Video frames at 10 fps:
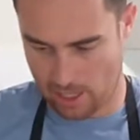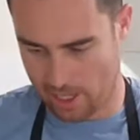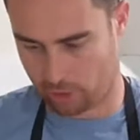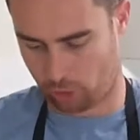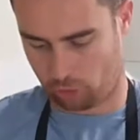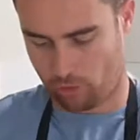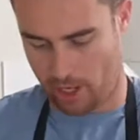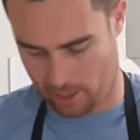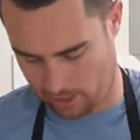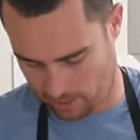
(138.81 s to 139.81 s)
Straight
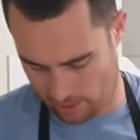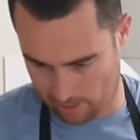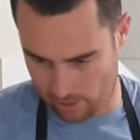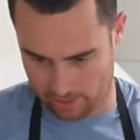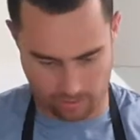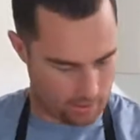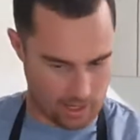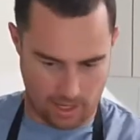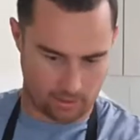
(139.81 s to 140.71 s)
in there like that.